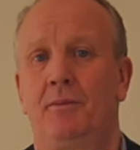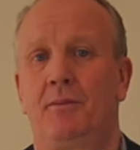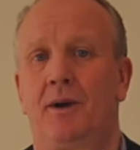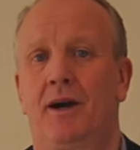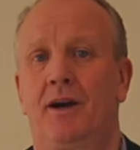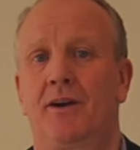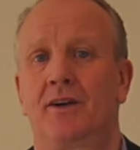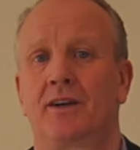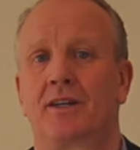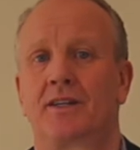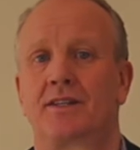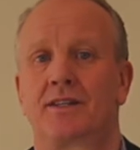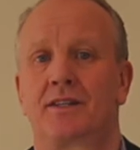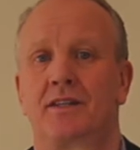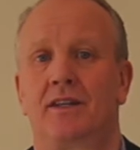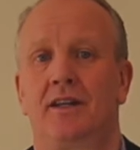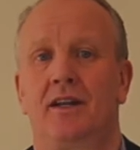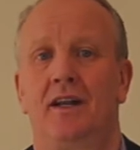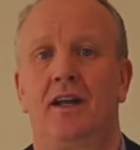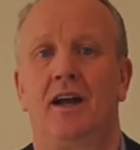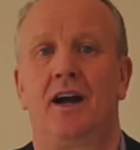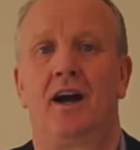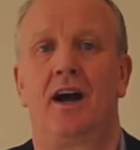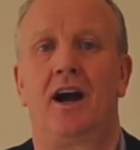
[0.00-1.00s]
barracks,
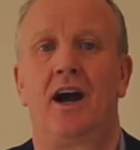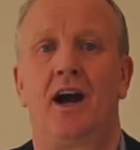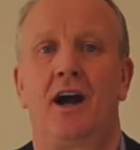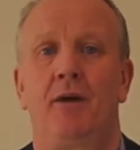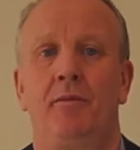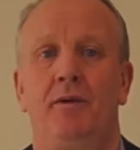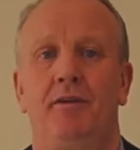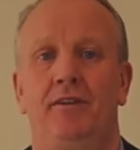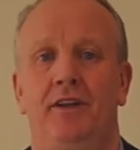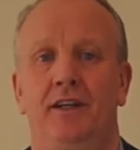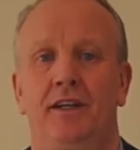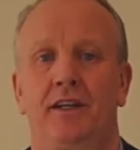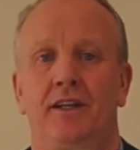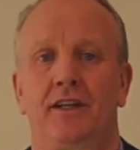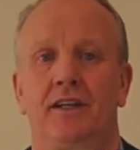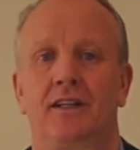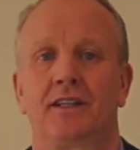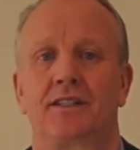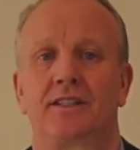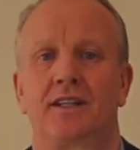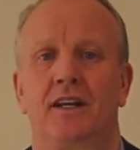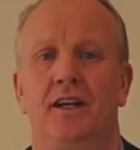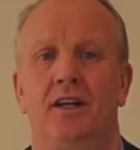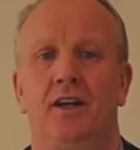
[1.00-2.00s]
army
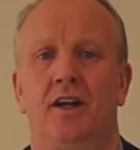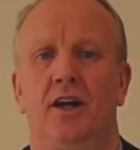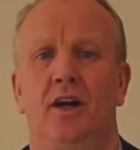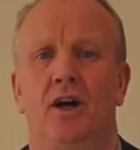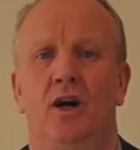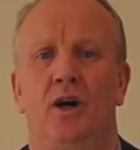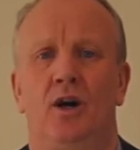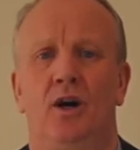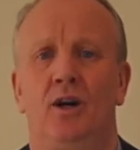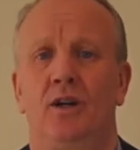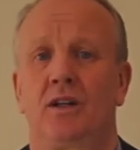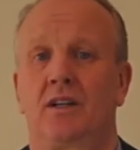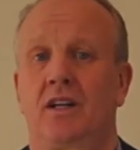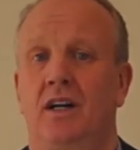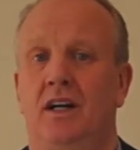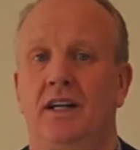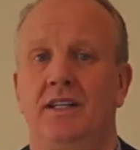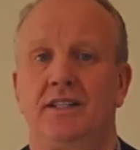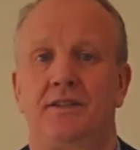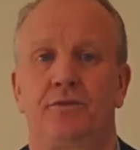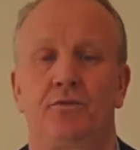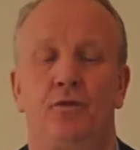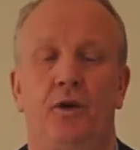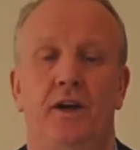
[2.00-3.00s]
vehicles, all
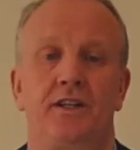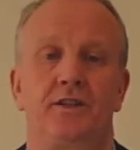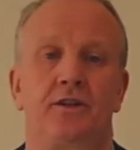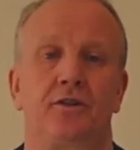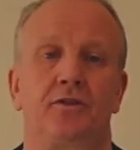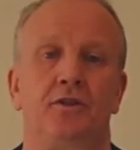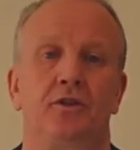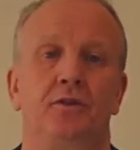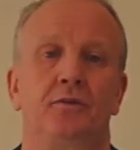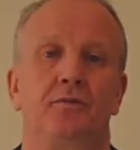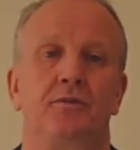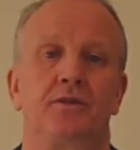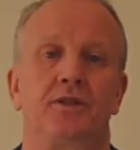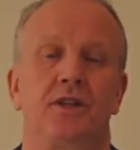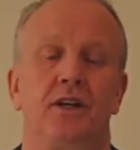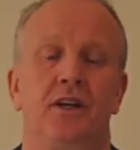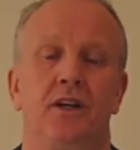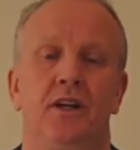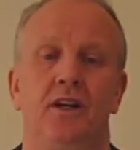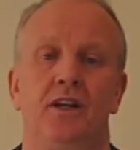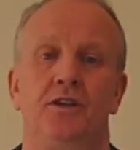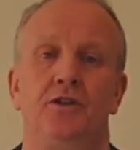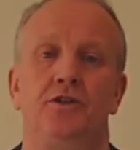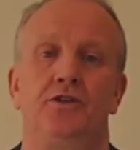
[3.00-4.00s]
kinds of waiting rooms,
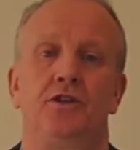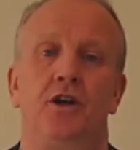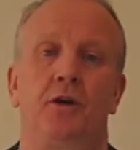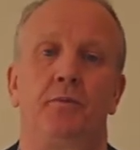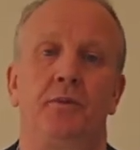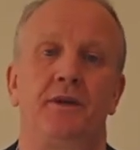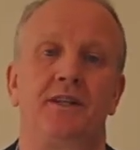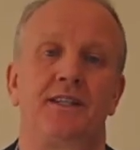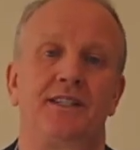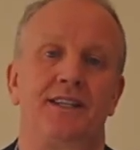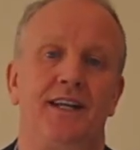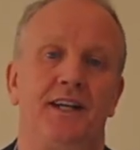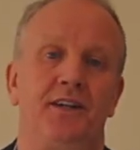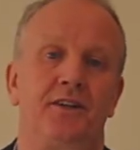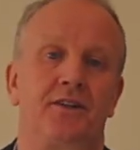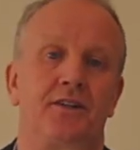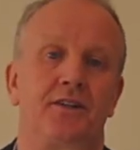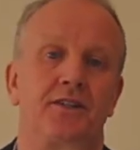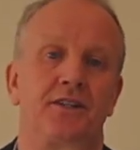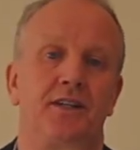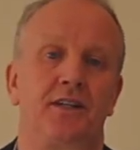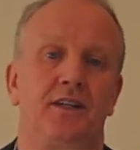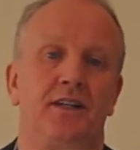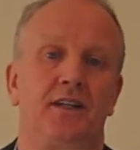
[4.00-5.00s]
shopping
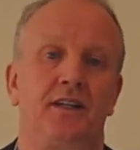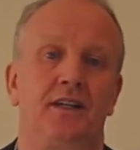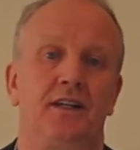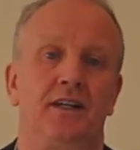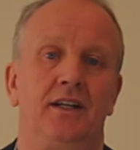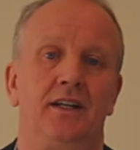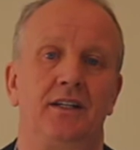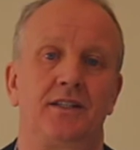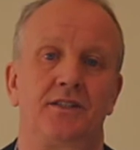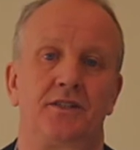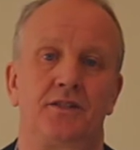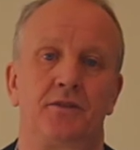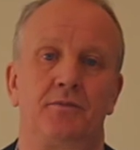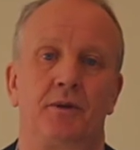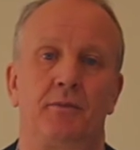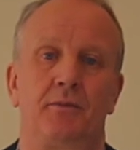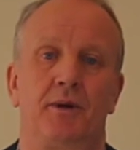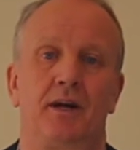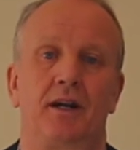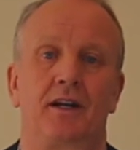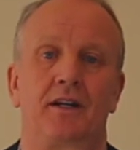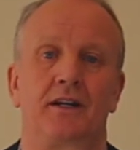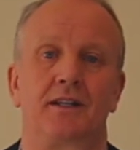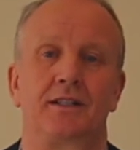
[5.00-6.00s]
centres and
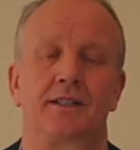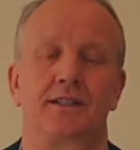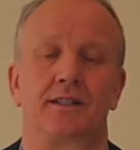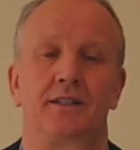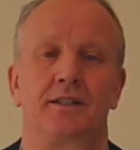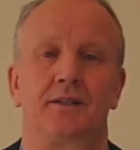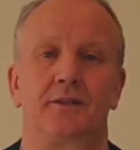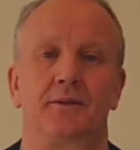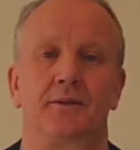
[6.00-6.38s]
supermarkets.